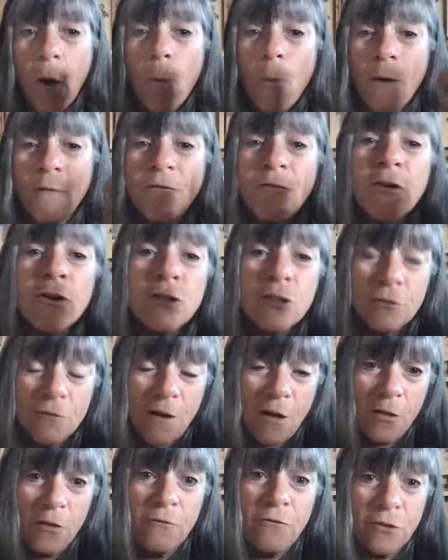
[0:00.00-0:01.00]
Well, first of
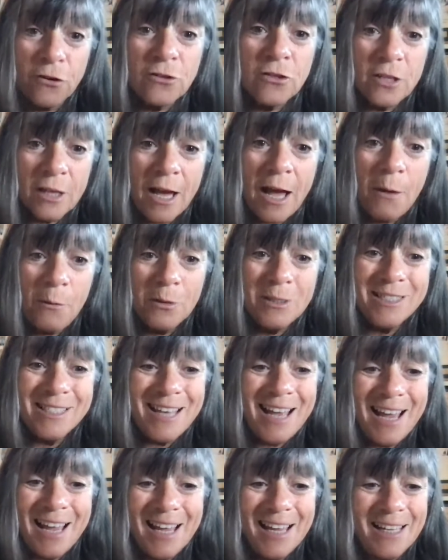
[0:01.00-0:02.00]
all, the first thing I would
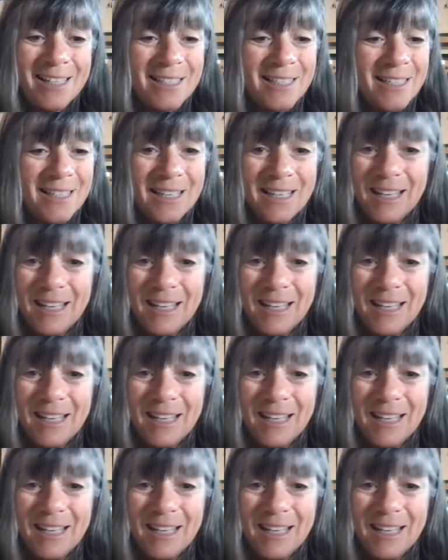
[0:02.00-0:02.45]
say is